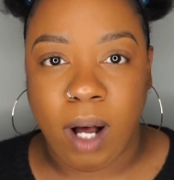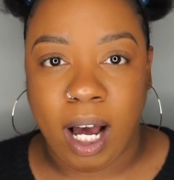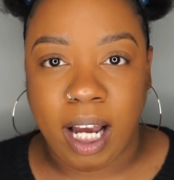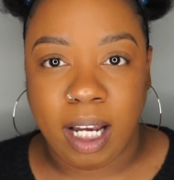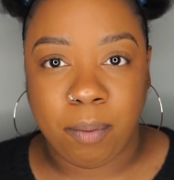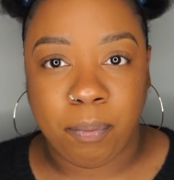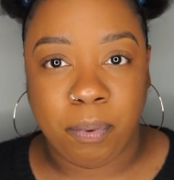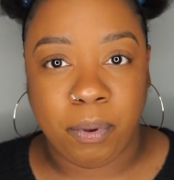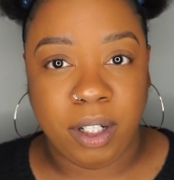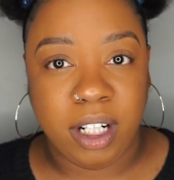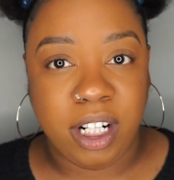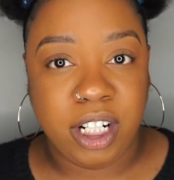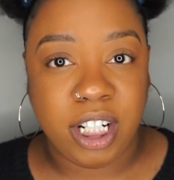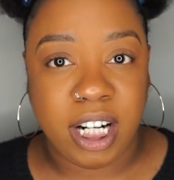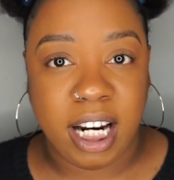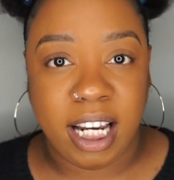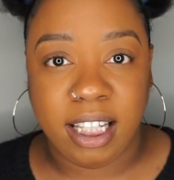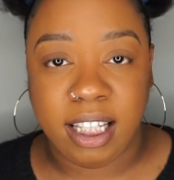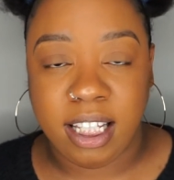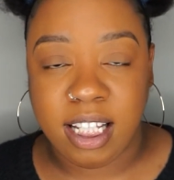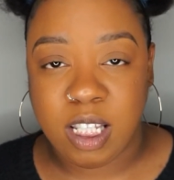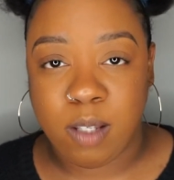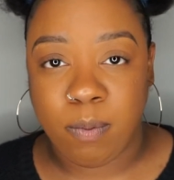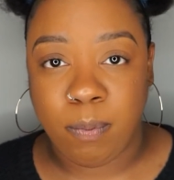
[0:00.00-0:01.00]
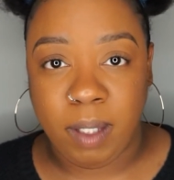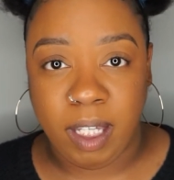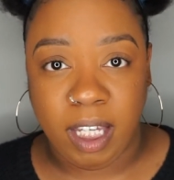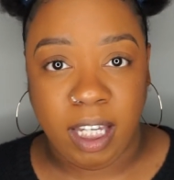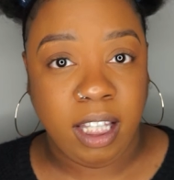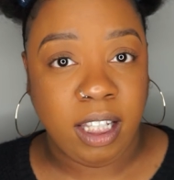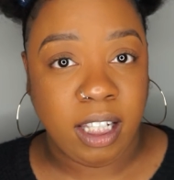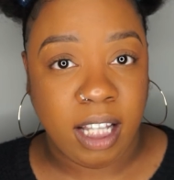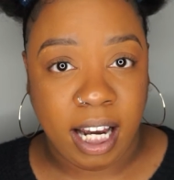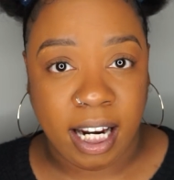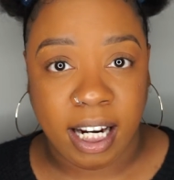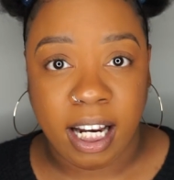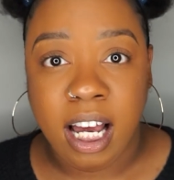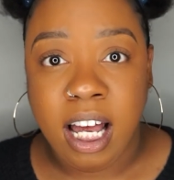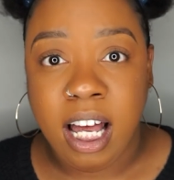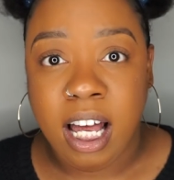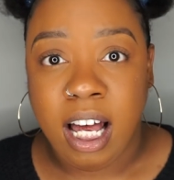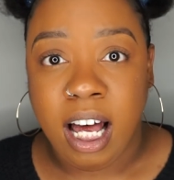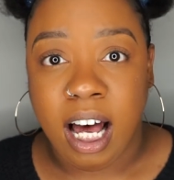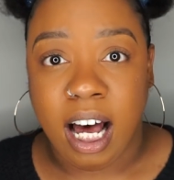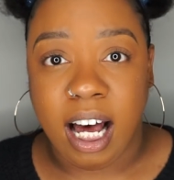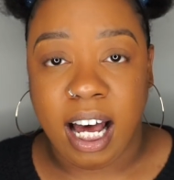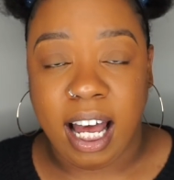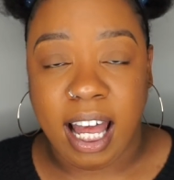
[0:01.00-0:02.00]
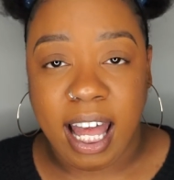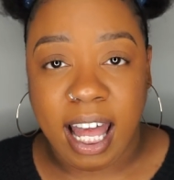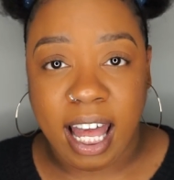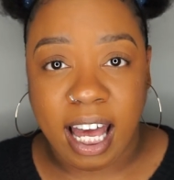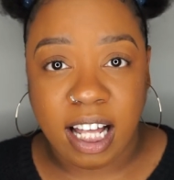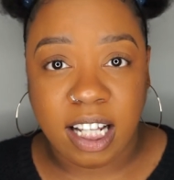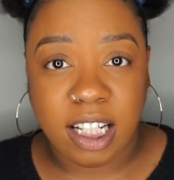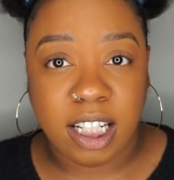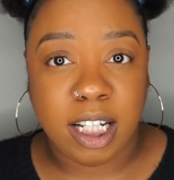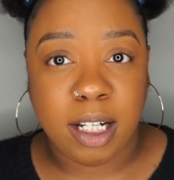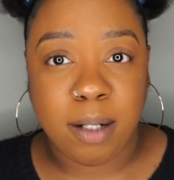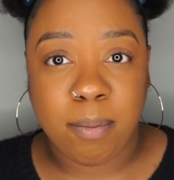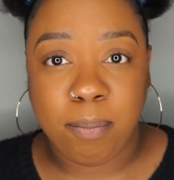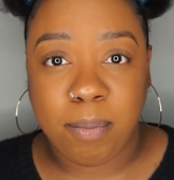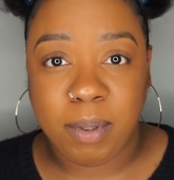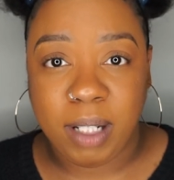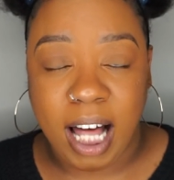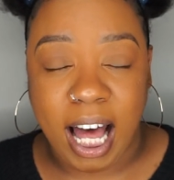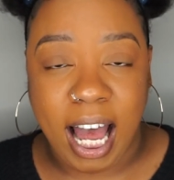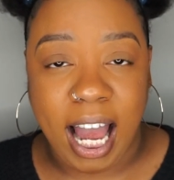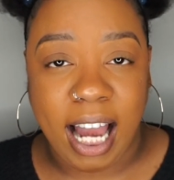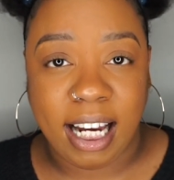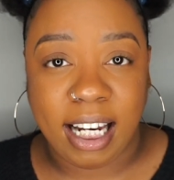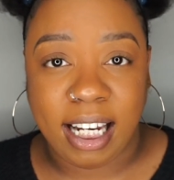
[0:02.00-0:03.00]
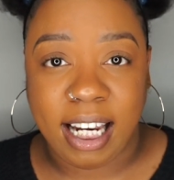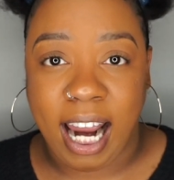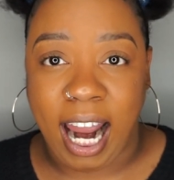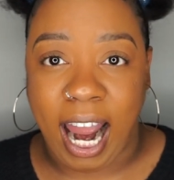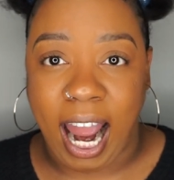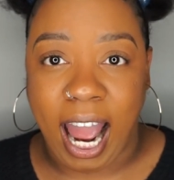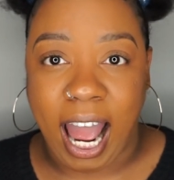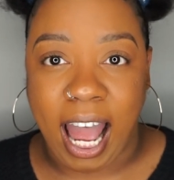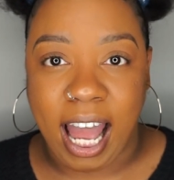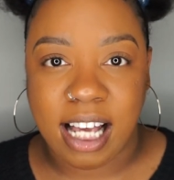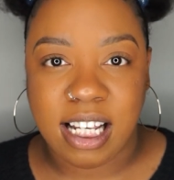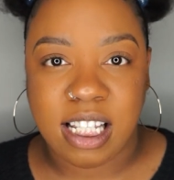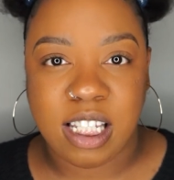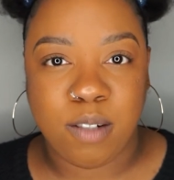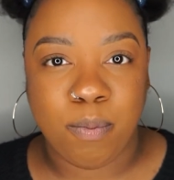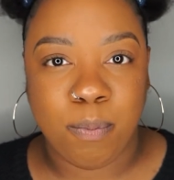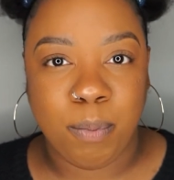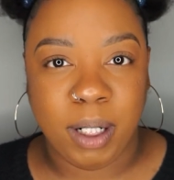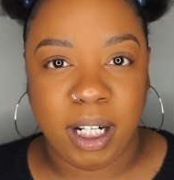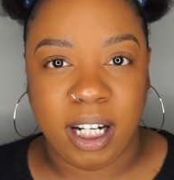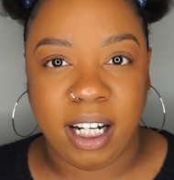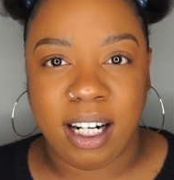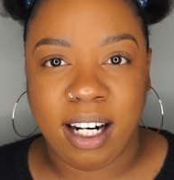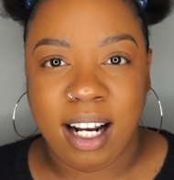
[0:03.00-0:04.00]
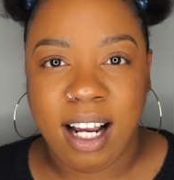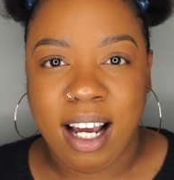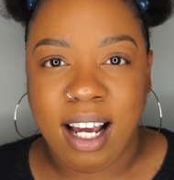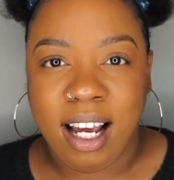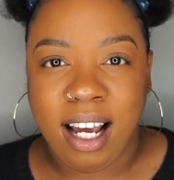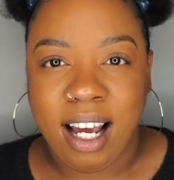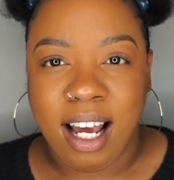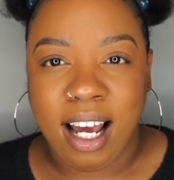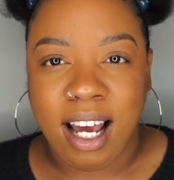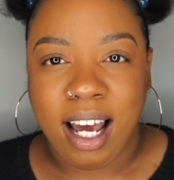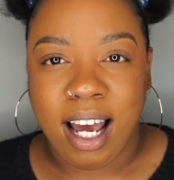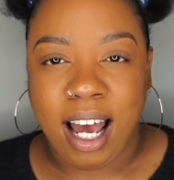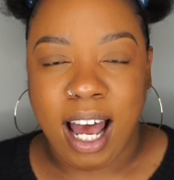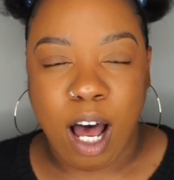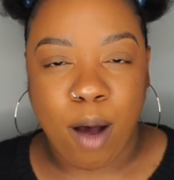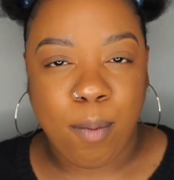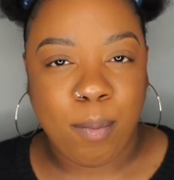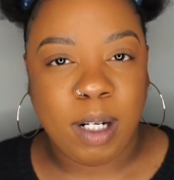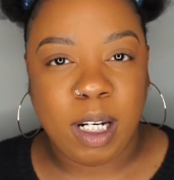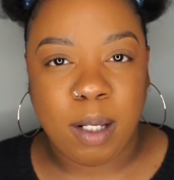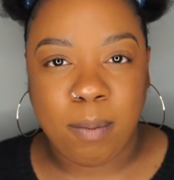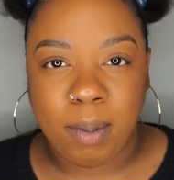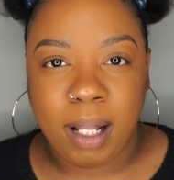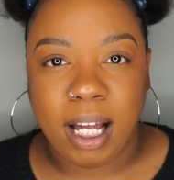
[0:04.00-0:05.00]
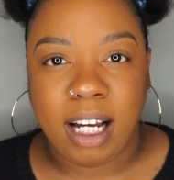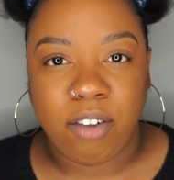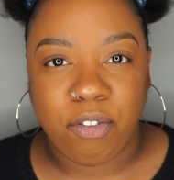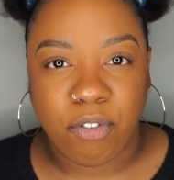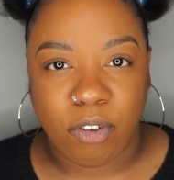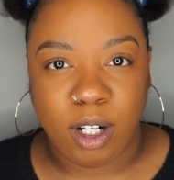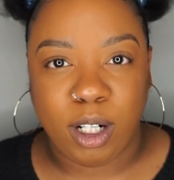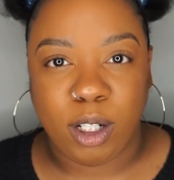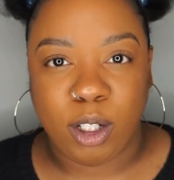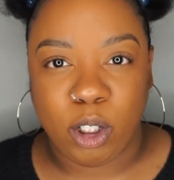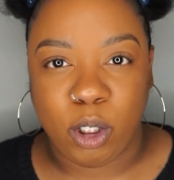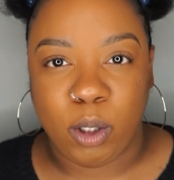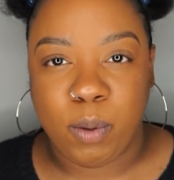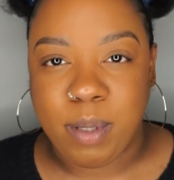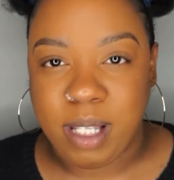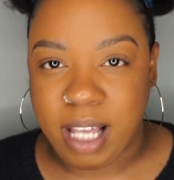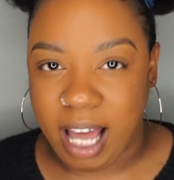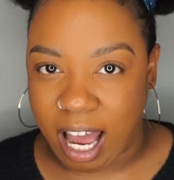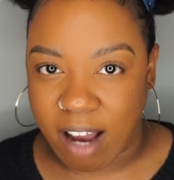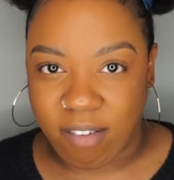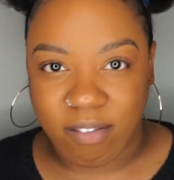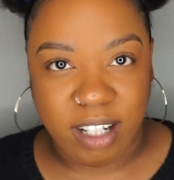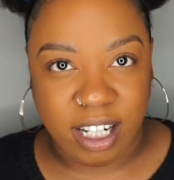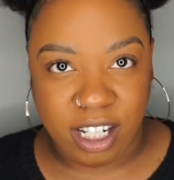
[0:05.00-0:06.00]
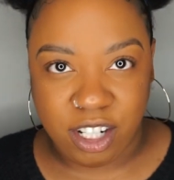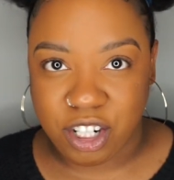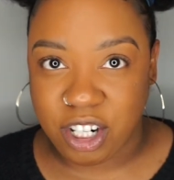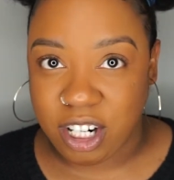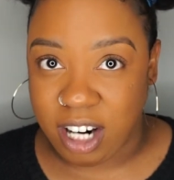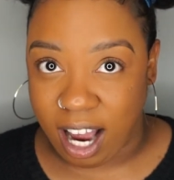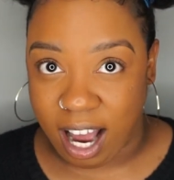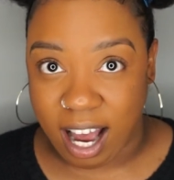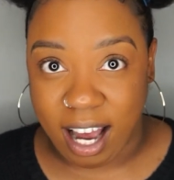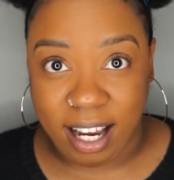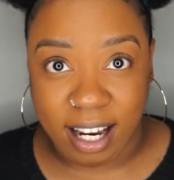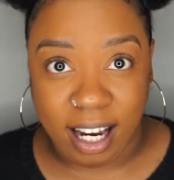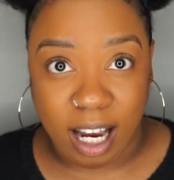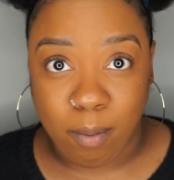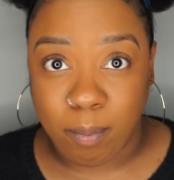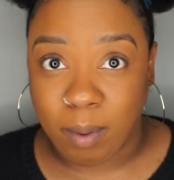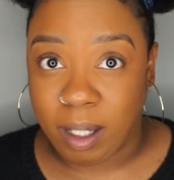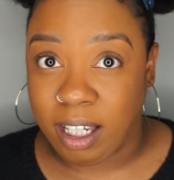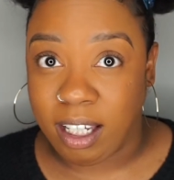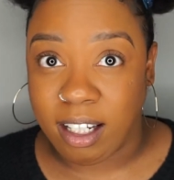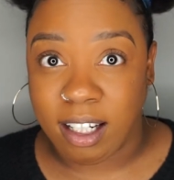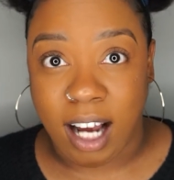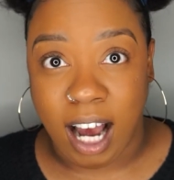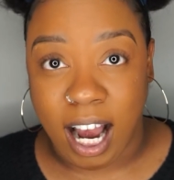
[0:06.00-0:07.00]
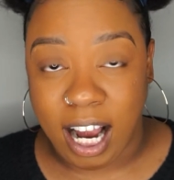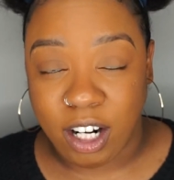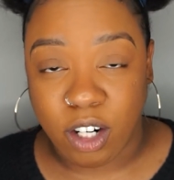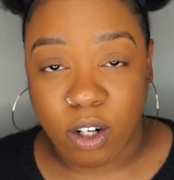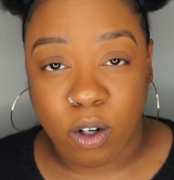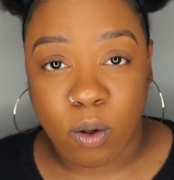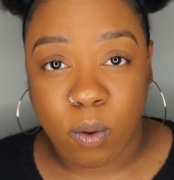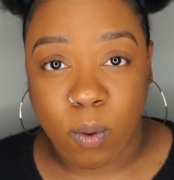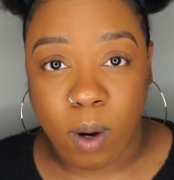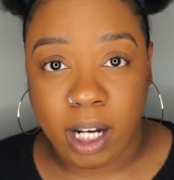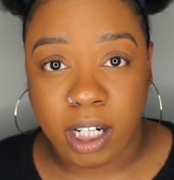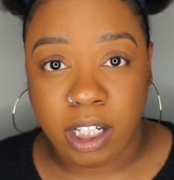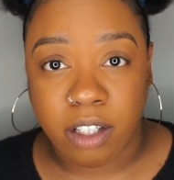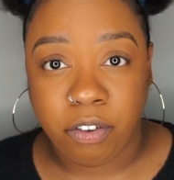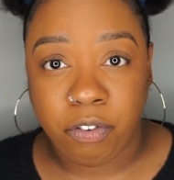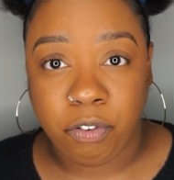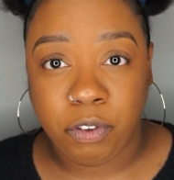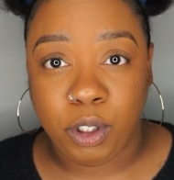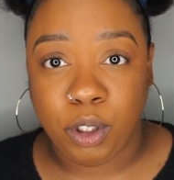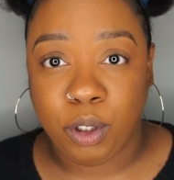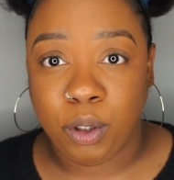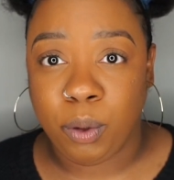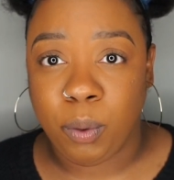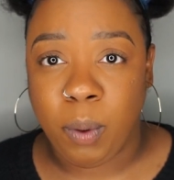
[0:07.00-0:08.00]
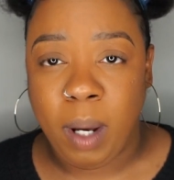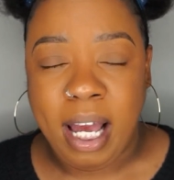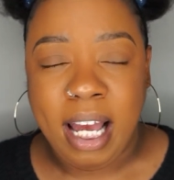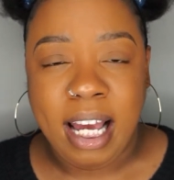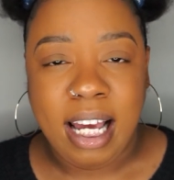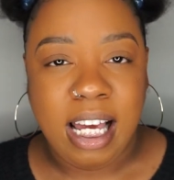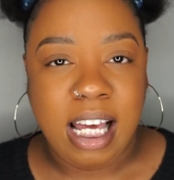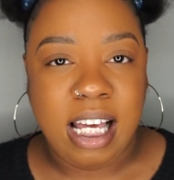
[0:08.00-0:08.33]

I appreciate this being like a hella black cast, but how many black friend groups have an Asian guy? I mean, I know quite a few.